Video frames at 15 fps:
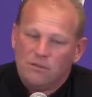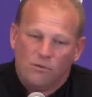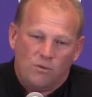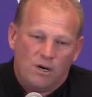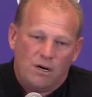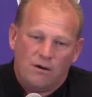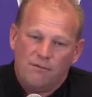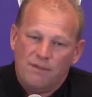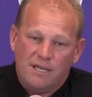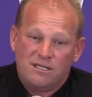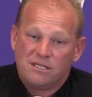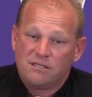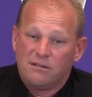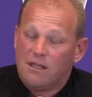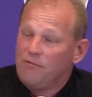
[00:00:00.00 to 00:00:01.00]
to where they
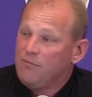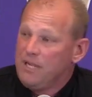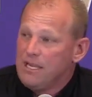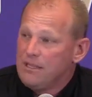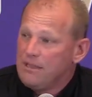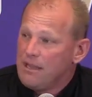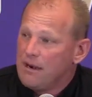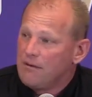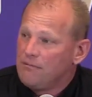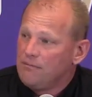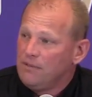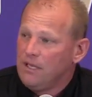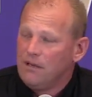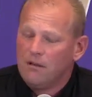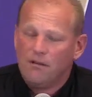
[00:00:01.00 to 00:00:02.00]
just love being
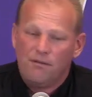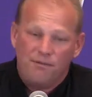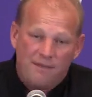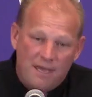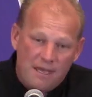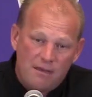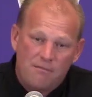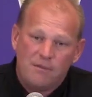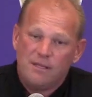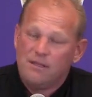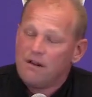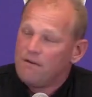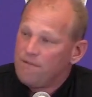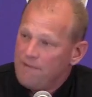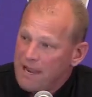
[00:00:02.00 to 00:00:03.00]
there, you know, them
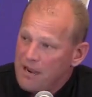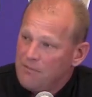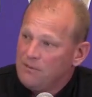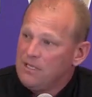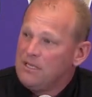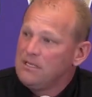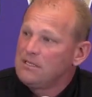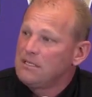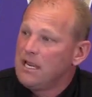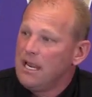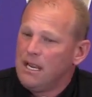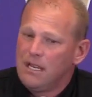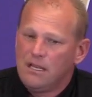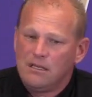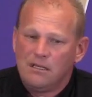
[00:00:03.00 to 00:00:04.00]
and their families,
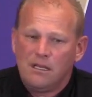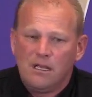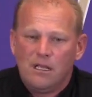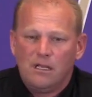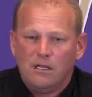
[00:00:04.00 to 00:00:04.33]
and,